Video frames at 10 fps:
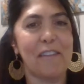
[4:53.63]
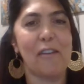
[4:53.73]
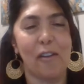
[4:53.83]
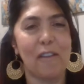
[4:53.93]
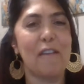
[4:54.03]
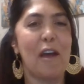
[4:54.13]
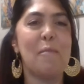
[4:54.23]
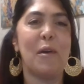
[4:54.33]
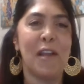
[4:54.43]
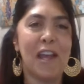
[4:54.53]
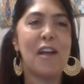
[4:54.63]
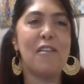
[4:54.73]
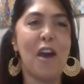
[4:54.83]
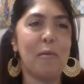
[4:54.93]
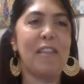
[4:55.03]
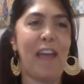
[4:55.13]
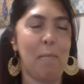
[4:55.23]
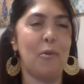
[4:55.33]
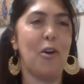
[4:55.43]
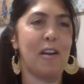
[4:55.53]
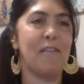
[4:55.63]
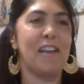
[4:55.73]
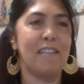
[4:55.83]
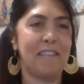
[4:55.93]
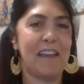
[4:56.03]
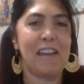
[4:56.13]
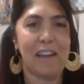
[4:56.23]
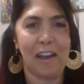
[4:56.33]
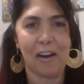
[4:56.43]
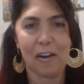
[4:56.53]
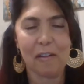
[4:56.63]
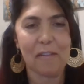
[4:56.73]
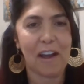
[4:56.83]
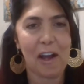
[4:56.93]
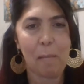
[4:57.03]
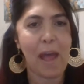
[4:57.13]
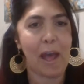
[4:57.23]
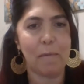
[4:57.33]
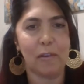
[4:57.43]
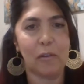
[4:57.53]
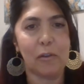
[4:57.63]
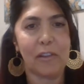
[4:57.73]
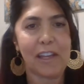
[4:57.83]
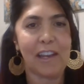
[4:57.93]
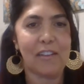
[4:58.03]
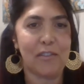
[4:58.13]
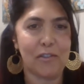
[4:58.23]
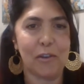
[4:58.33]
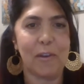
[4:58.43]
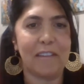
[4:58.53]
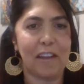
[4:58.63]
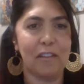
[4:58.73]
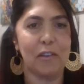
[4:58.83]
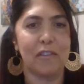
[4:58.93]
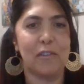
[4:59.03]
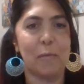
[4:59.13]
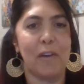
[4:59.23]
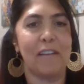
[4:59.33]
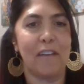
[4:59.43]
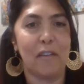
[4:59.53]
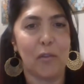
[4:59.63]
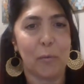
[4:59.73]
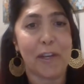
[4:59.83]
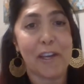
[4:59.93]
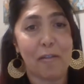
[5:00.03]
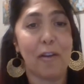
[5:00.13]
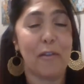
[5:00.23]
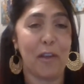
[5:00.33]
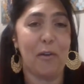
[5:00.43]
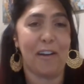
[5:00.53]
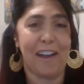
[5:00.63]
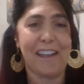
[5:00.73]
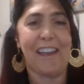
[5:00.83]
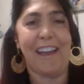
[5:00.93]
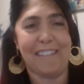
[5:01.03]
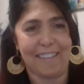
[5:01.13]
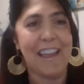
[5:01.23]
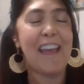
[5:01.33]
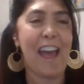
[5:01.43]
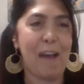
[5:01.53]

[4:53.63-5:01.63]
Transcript: easy all the time, but knowing that part of it is taken care of, absolutely, and it's true. He's like a little superhero, so yes,